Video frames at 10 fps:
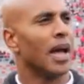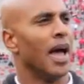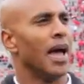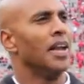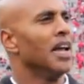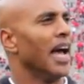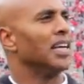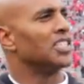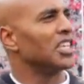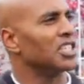And,
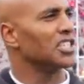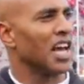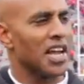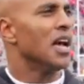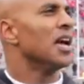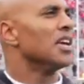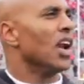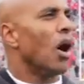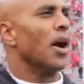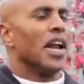and Jesus said, you
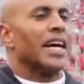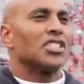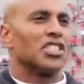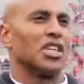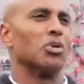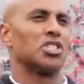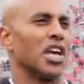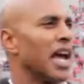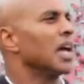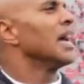know, in essence, he was
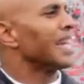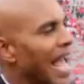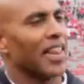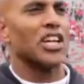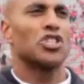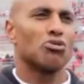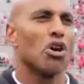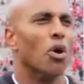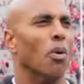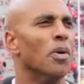saying, yeah, that's
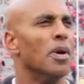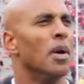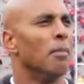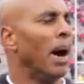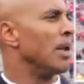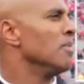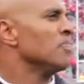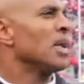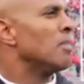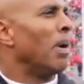true, but,
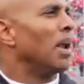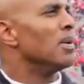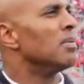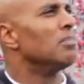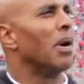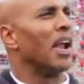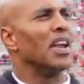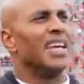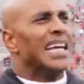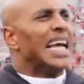but, but
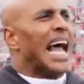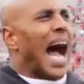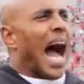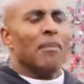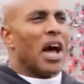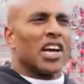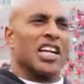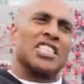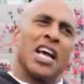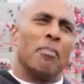I'm not
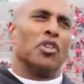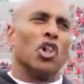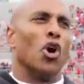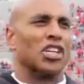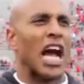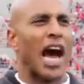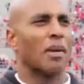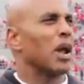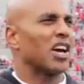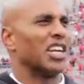going to tempt the Lord God.
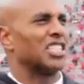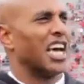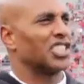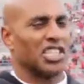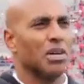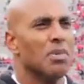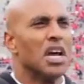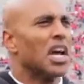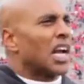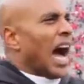I'm not going to test him.
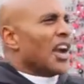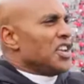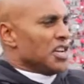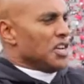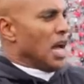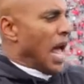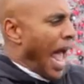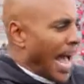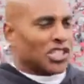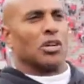God didn't
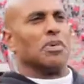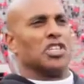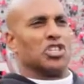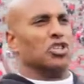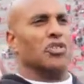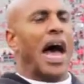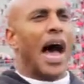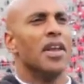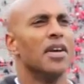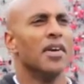ask me to do
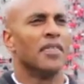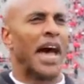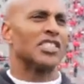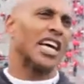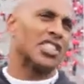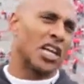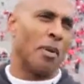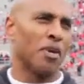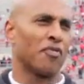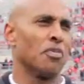that. That That's
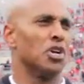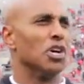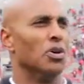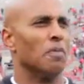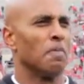coming from you.